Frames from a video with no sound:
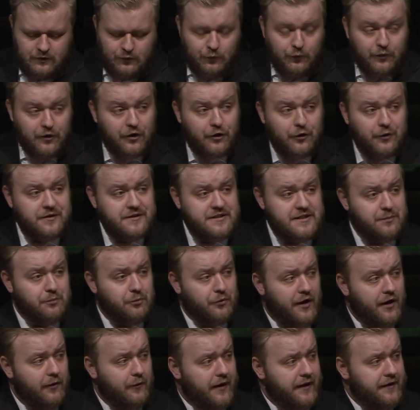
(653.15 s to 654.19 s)
We're going to
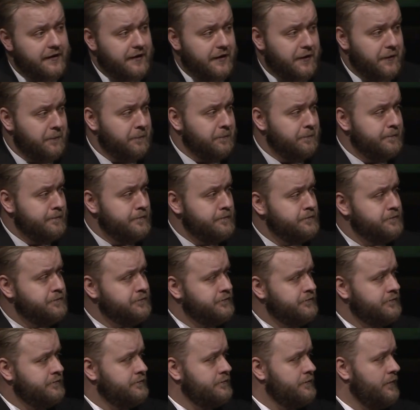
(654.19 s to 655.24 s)
pray right now.
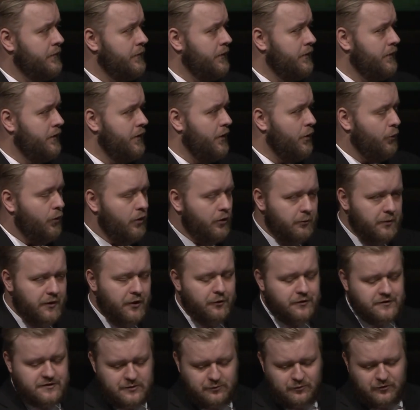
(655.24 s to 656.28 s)
What are we
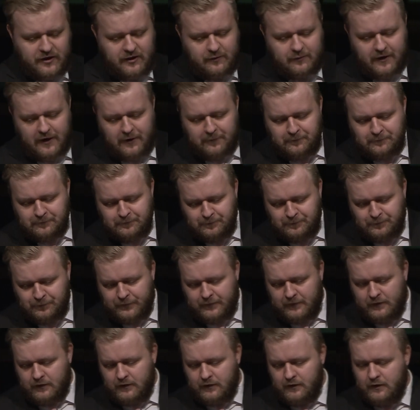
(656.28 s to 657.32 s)
going to pray about?
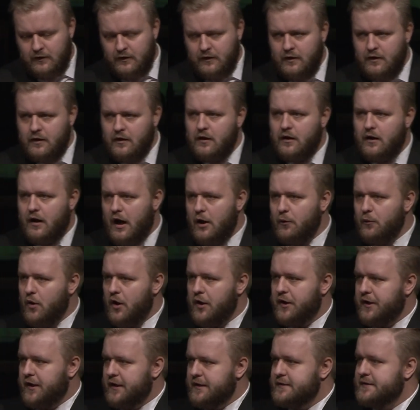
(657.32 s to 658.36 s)
I
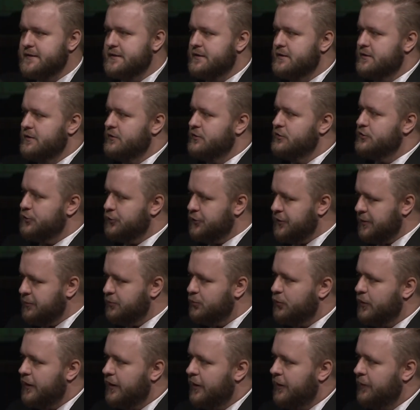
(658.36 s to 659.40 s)
want us, during
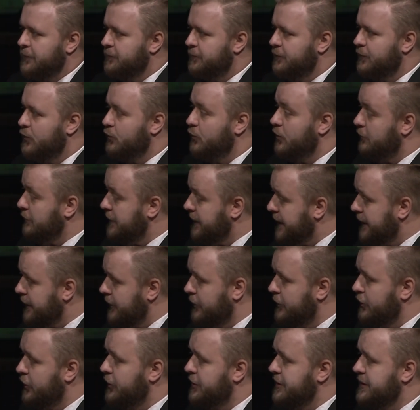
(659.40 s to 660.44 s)
prayer, when we get
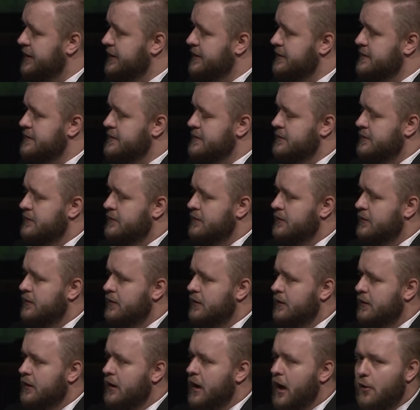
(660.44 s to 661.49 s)
on our knees,
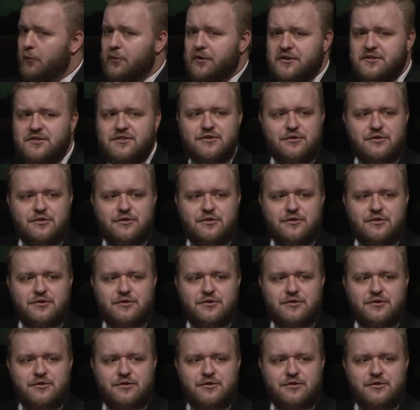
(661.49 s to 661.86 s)
I want us